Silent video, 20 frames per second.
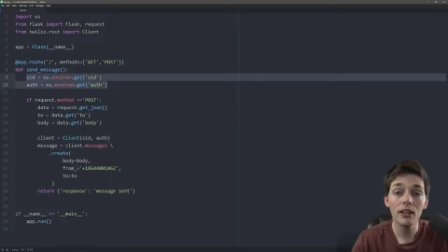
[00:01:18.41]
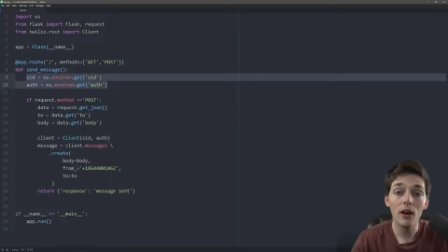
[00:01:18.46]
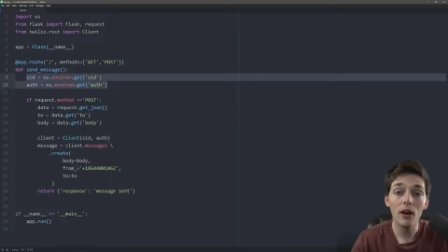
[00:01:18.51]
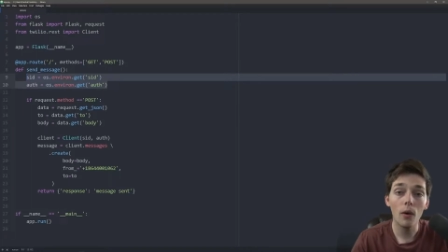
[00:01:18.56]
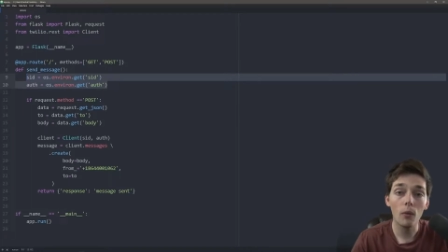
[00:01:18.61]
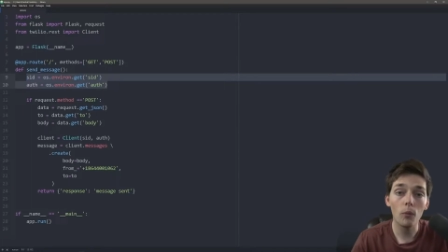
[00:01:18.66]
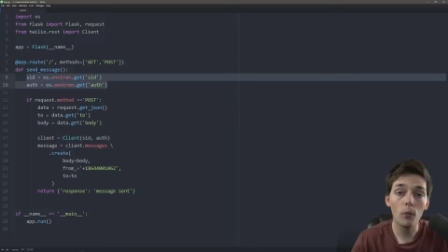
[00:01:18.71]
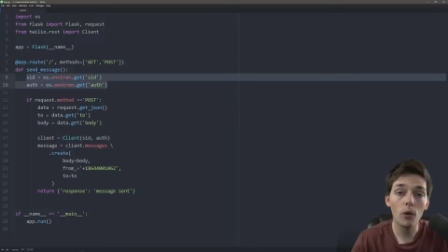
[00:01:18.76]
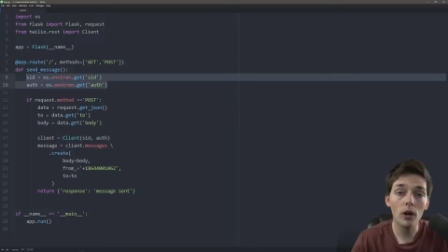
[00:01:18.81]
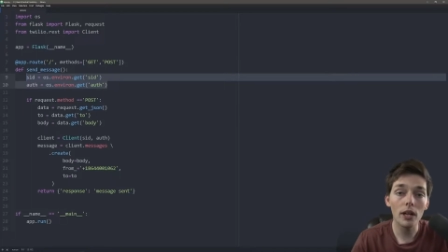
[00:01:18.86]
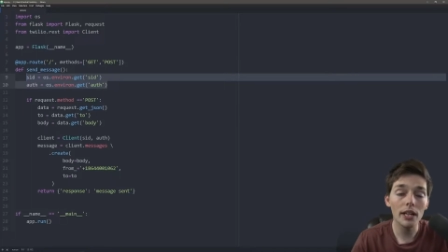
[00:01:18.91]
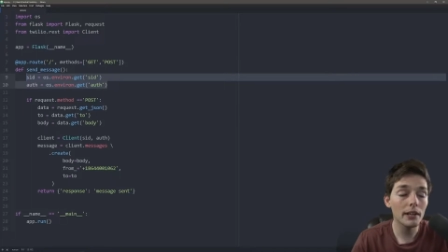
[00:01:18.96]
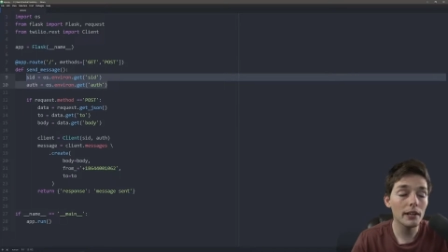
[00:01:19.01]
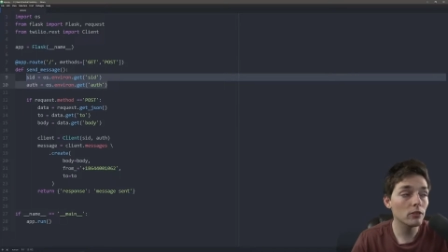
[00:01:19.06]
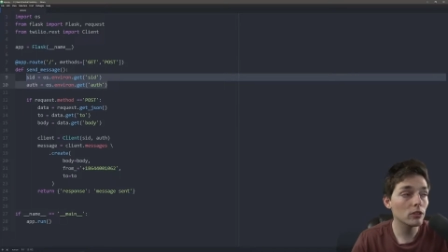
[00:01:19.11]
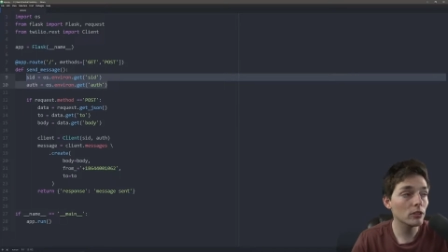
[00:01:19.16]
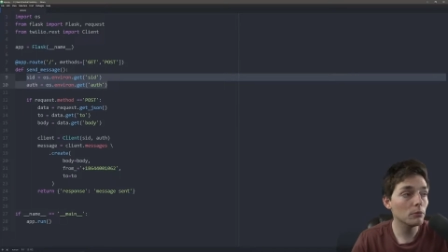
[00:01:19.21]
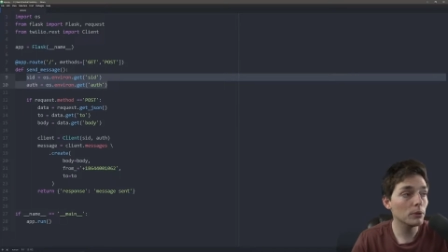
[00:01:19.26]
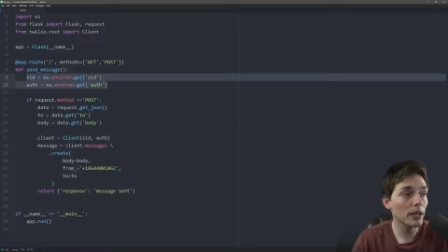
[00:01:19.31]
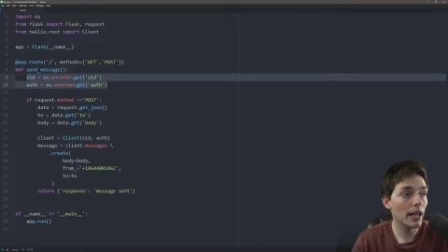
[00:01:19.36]
on
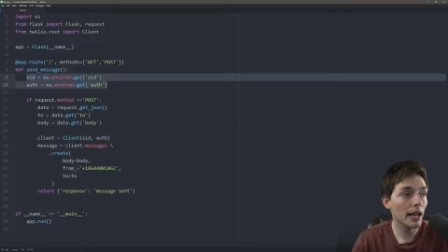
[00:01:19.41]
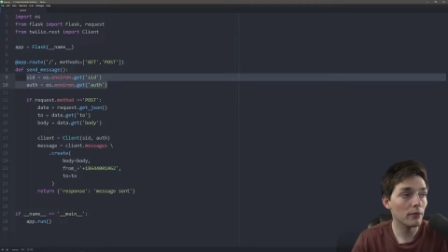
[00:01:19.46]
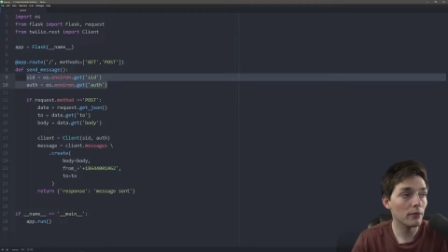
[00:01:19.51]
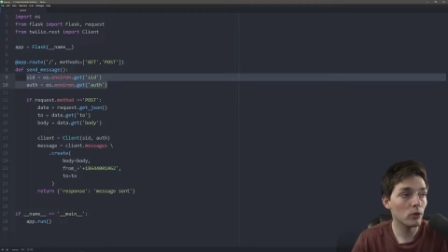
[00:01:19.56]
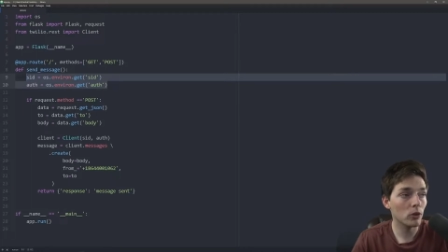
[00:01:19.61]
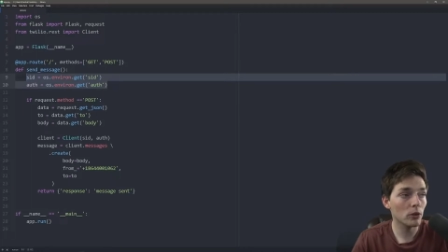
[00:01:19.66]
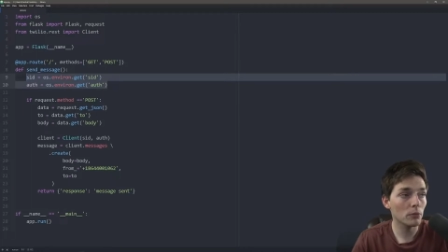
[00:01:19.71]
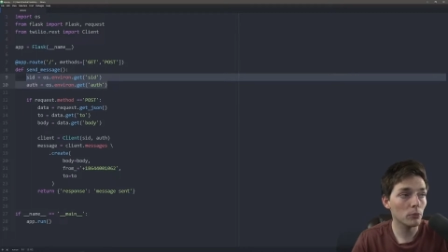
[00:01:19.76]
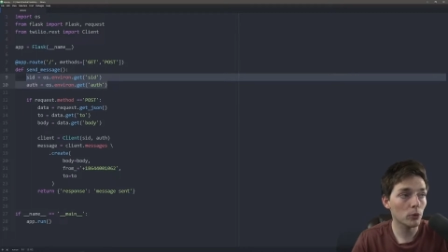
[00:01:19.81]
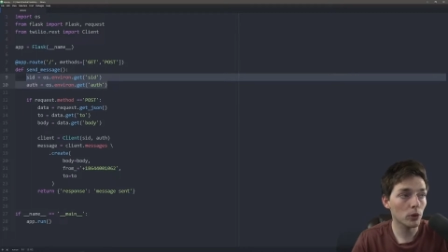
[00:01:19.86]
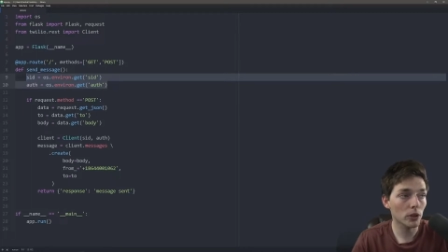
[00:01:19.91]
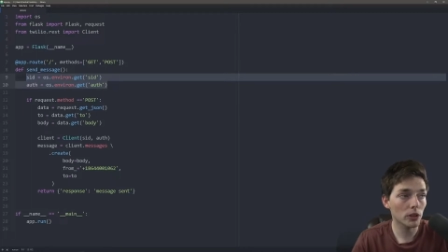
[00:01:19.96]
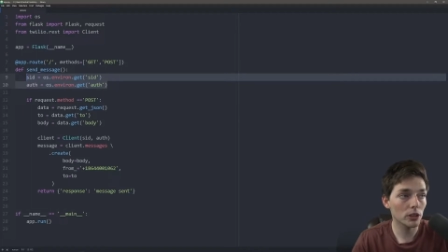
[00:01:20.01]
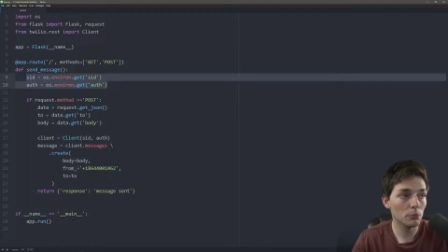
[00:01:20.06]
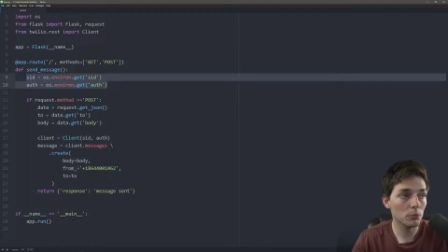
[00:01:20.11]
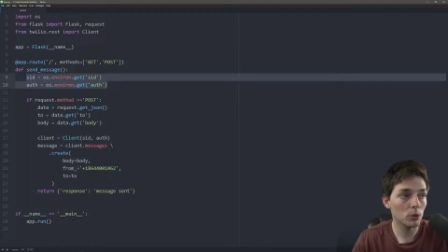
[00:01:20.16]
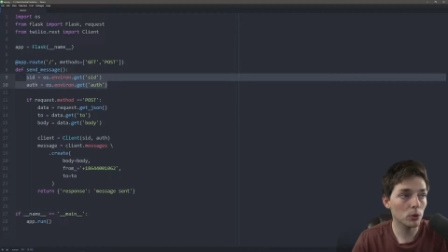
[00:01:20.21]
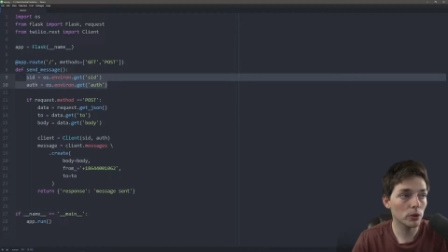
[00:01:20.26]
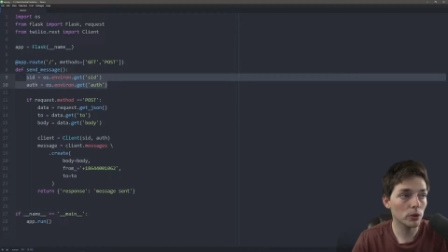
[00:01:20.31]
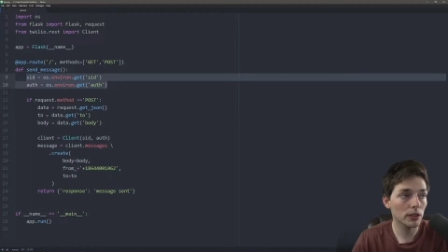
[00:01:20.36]
whatever platform we're
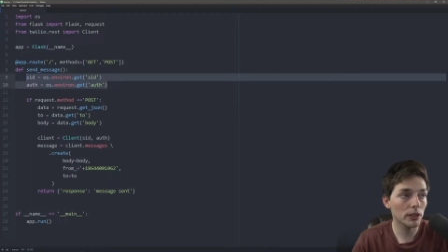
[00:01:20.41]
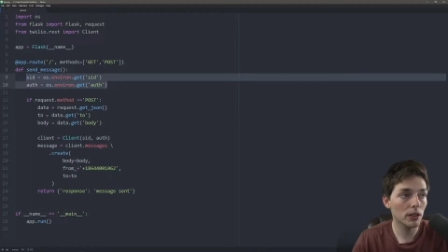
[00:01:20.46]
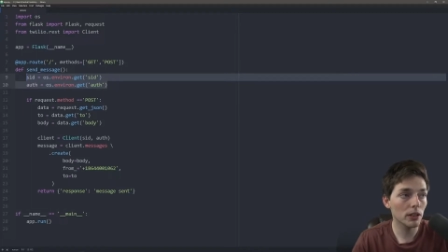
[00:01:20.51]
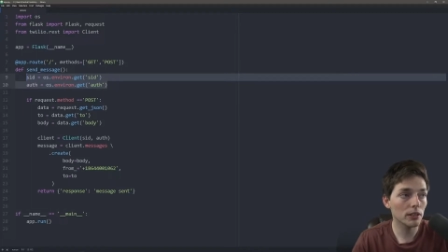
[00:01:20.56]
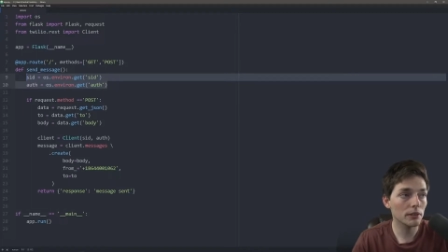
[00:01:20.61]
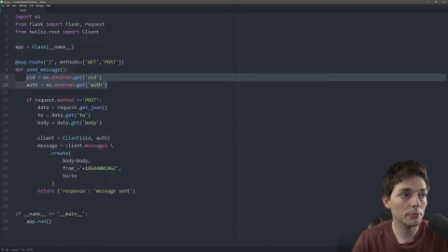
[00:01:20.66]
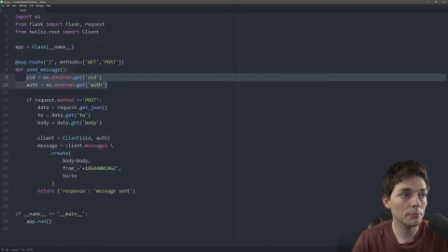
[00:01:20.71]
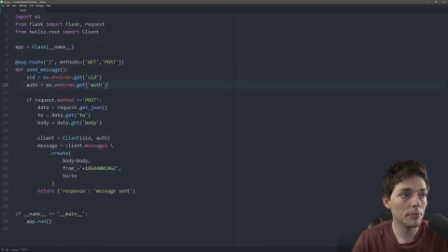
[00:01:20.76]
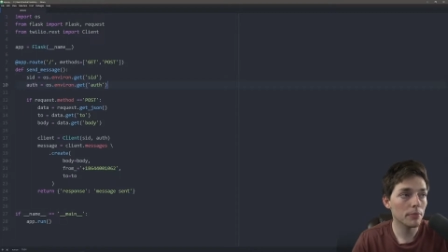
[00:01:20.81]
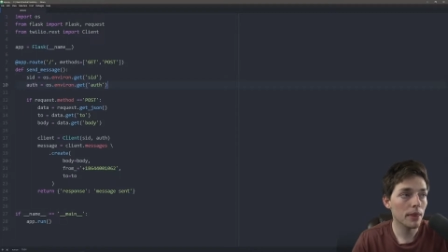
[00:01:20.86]
deploying on.